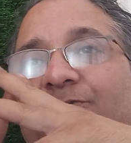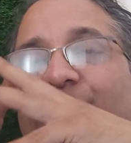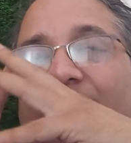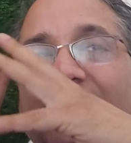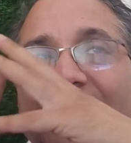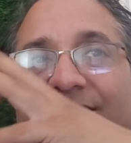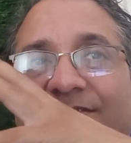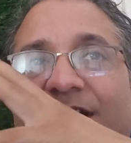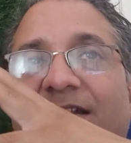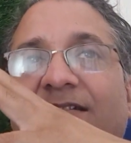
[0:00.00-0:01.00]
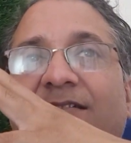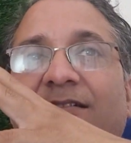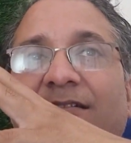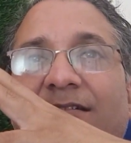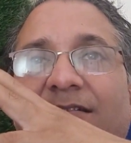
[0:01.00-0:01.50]
So the construct
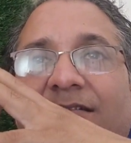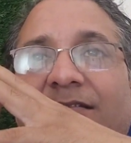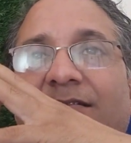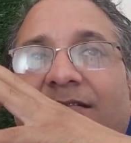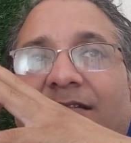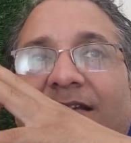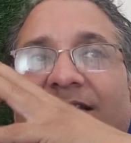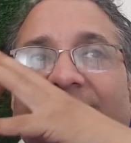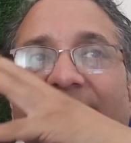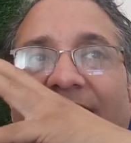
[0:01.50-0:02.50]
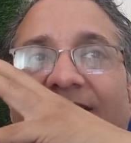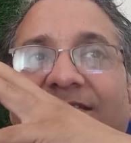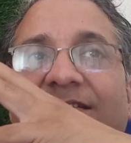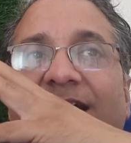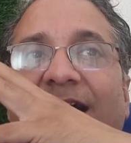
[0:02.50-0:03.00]
is
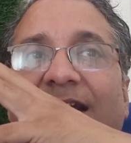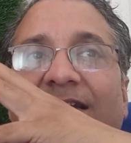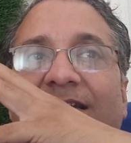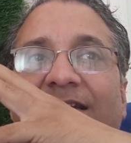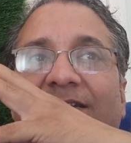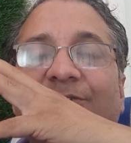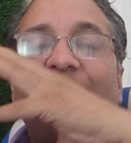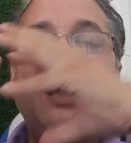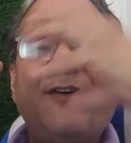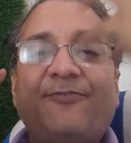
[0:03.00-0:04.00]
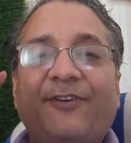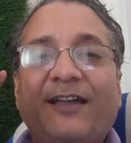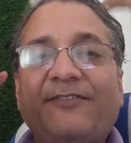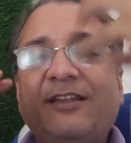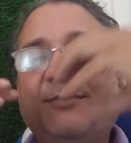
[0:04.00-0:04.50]
such that you have
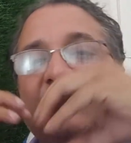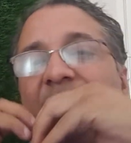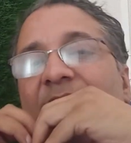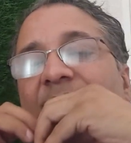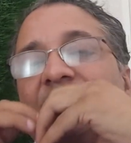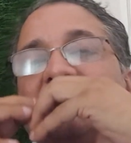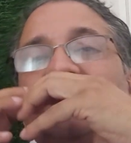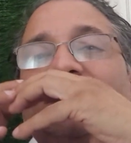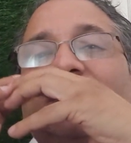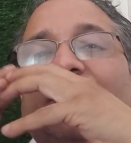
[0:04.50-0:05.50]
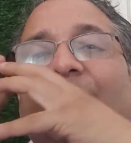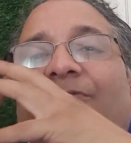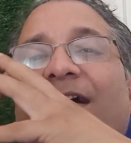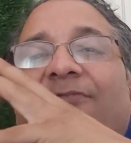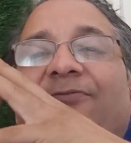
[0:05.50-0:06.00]
five elements or
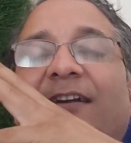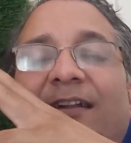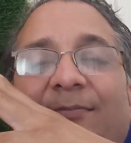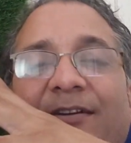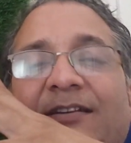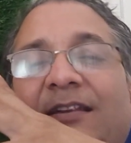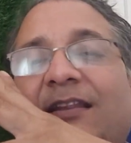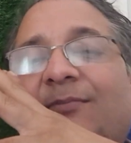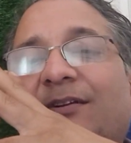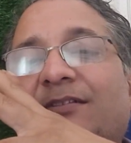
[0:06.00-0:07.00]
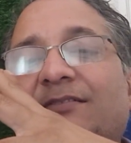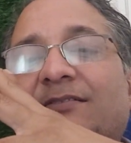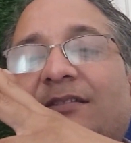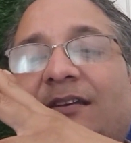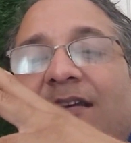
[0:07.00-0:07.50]
five fundamental elements
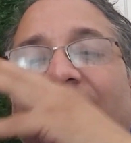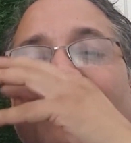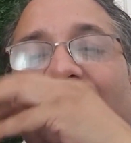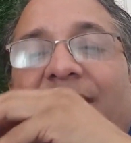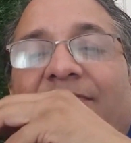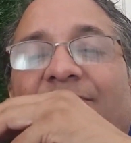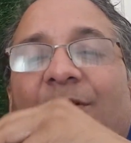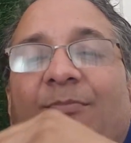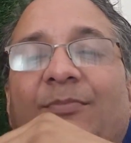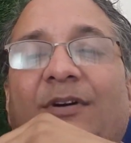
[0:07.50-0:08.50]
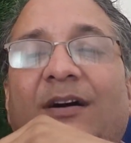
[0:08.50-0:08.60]
coming from